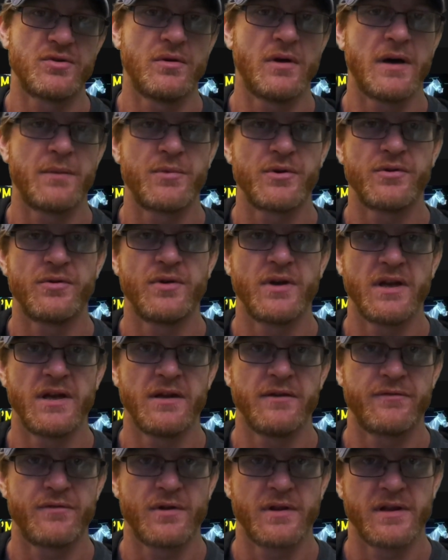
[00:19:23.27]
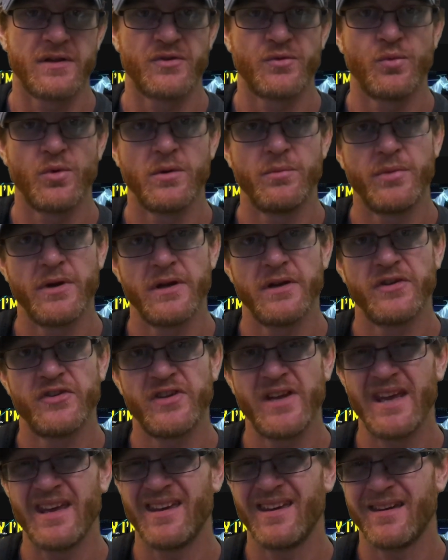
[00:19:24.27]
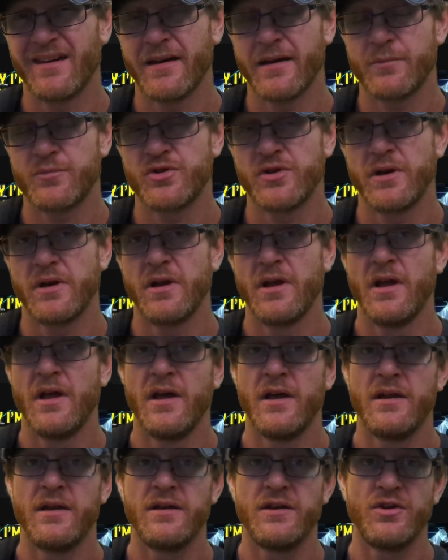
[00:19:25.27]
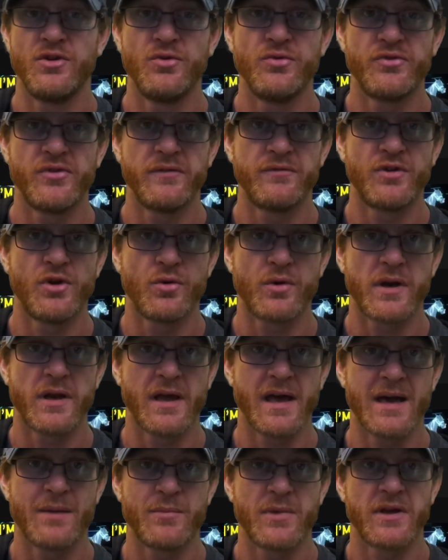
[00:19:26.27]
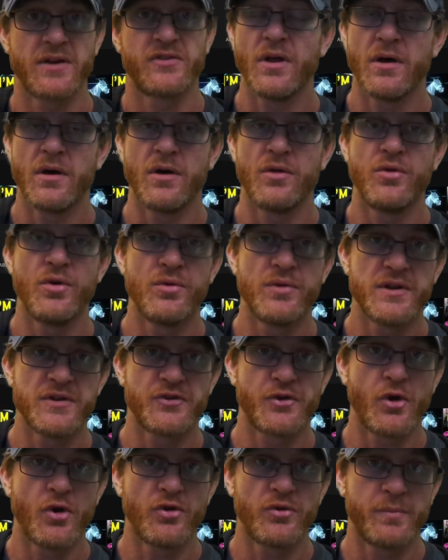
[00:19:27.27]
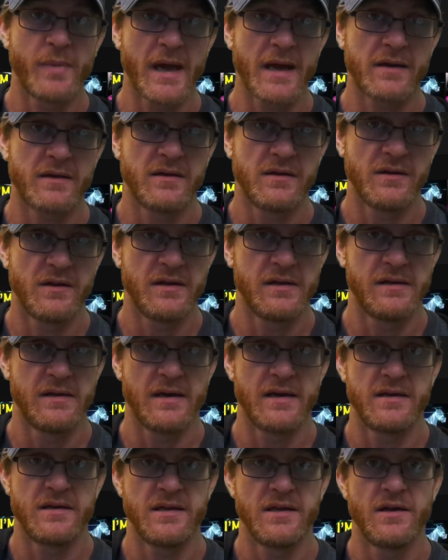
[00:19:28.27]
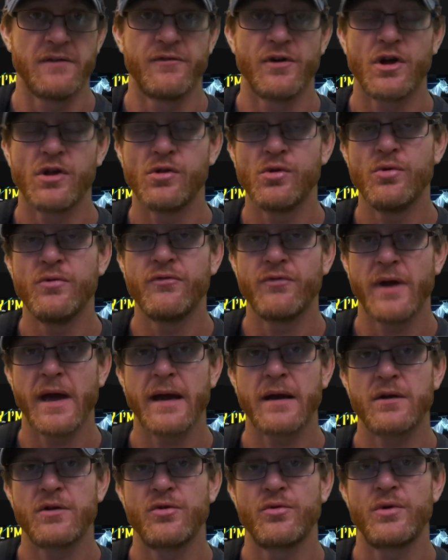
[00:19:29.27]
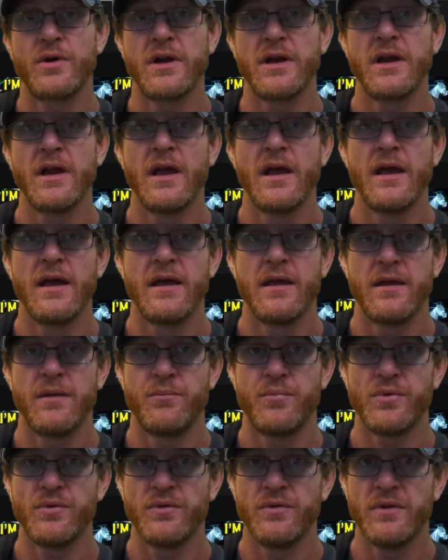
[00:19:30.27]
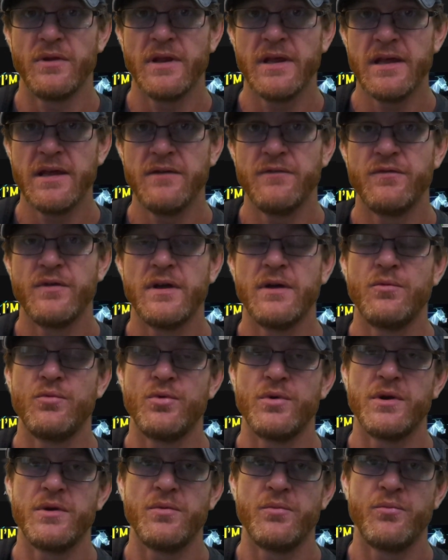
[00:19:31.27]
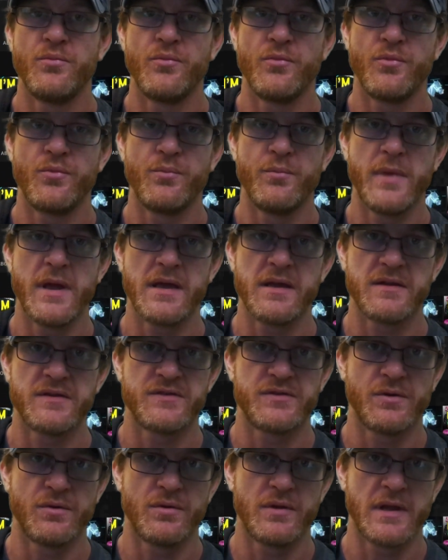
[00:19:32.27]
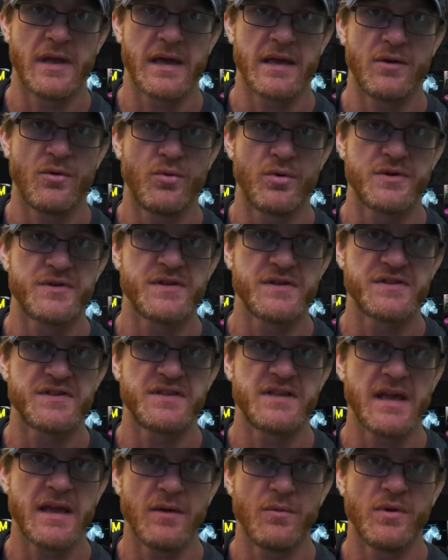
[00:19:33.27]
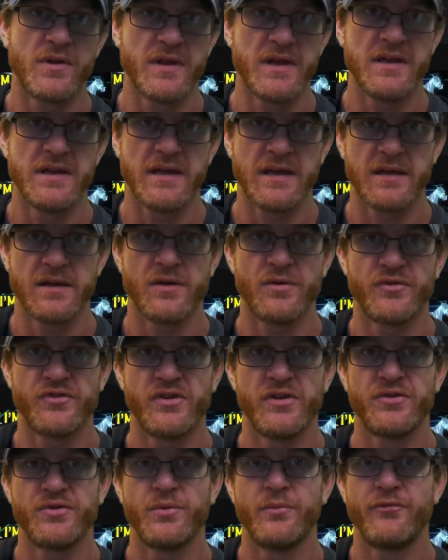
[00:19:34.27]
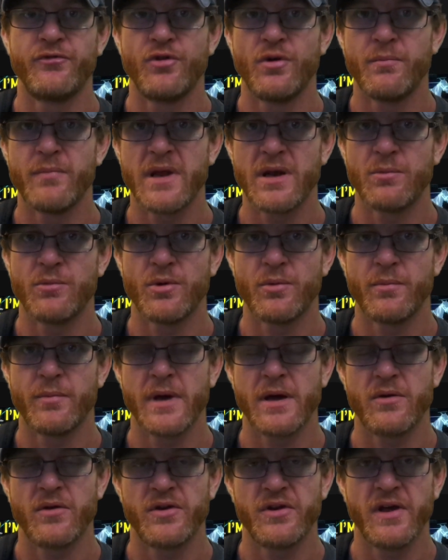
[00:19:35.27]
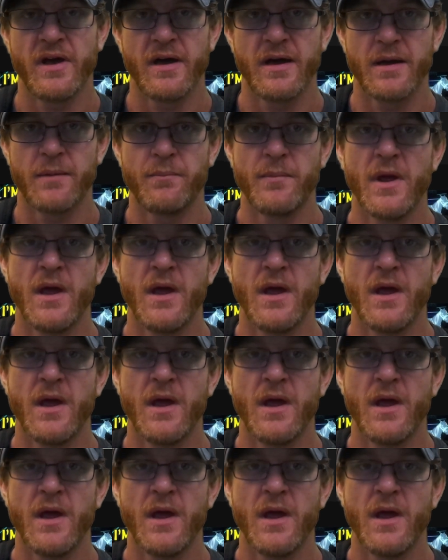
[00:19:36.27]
opportunity for this would be the staking option and the use of tokenomics. Although this goes back to the idea of a glue factory, I believe it would make it so that horses stay within the ecosystem for a minimum amount of time.